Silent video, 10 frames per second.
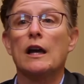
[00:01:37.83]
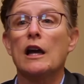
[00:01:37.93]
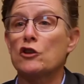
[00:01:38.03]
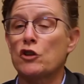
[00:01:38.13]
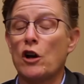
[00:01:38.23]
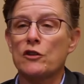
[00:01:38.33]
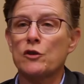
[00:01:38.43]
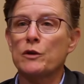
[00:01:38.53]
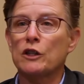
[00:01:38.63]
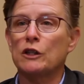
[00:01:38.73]
It should
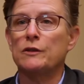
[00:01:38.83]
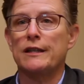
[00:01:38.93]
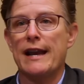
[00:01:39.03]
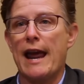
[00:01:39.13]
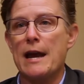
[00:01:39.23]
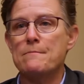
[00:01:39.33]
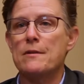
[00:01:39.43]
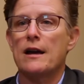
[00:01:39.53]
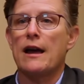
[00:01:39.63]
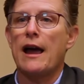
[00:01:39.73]
also include the name,
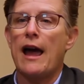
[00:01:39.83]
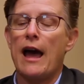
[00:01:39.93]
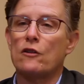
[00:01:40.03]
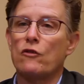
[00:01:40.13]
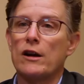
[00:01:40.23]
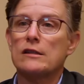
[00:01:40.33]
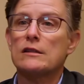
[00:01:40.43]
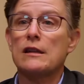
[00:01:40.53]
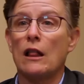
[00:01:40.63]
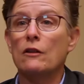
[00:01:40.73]
address,
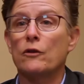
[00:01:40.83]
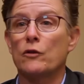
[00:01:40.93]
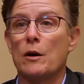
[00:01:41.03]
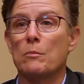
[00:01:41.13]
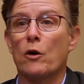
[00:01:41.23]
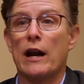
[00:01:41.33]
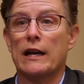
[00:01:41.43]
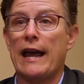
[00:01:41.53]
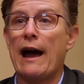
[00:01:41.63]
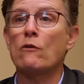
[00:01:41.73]
telephone number, and
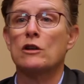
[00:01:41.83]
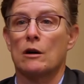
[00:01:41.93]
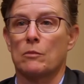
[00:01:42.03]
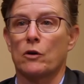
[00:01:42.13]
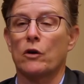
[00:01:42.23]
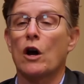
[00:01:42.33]
account number